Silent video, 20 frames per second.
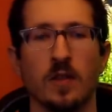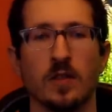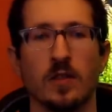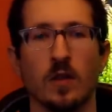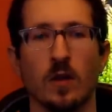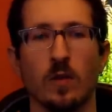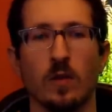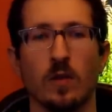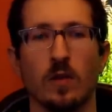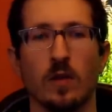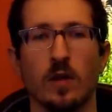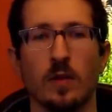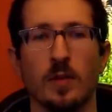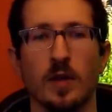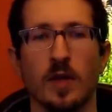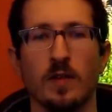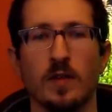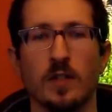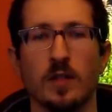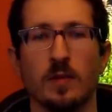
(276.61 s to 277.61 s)
So let me
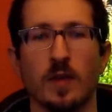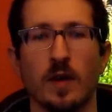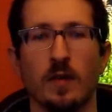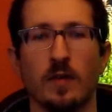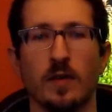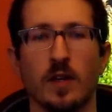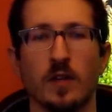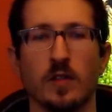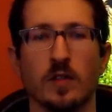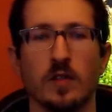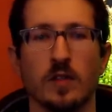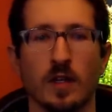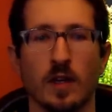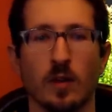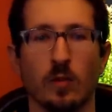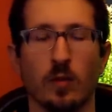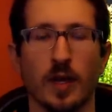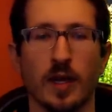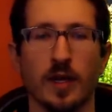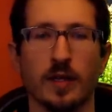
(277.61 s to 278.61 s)
give you some definitions and
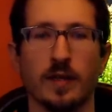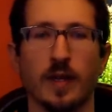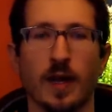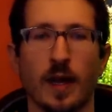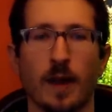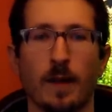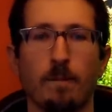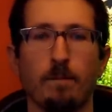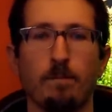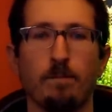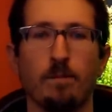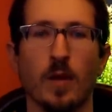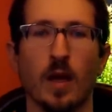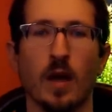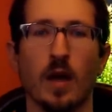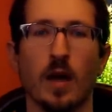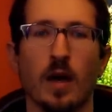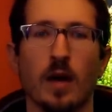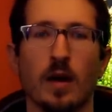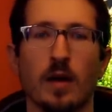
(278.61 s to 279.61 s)
I'll break it down.
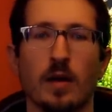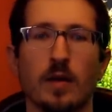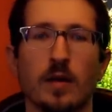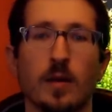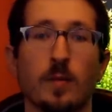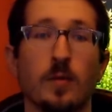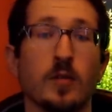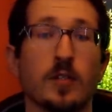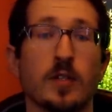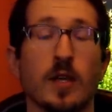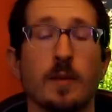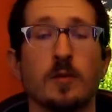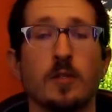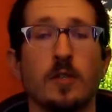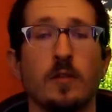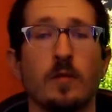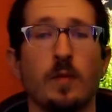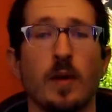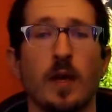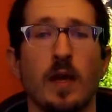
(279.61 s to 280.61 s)
The
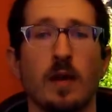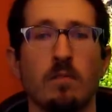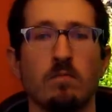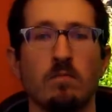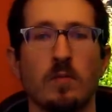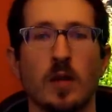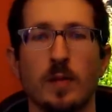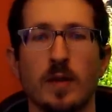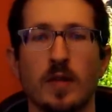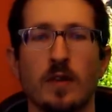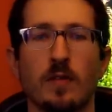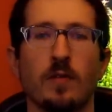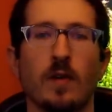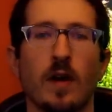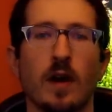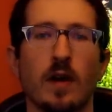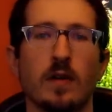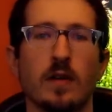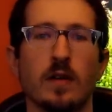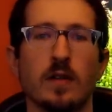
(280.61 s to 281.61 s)
perception of pain can be
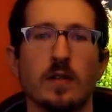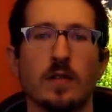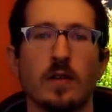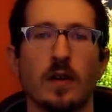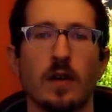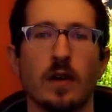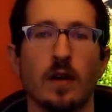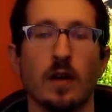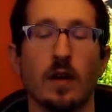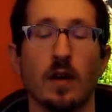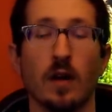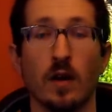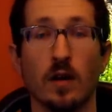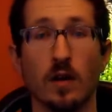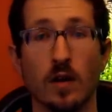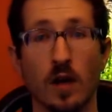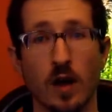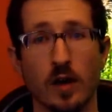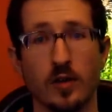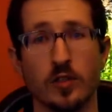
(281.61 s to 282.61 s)
defined as a
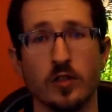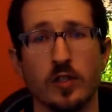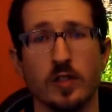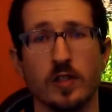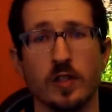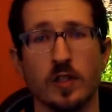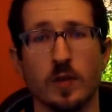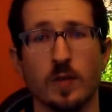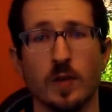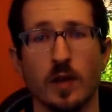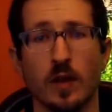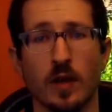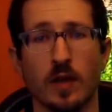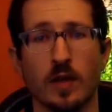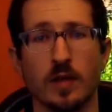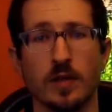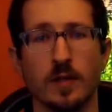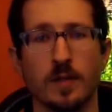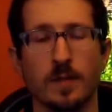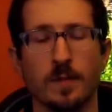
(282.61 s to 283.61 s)
conscious
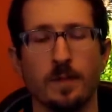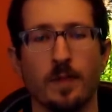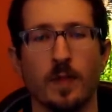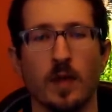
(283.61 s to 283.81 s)
experience.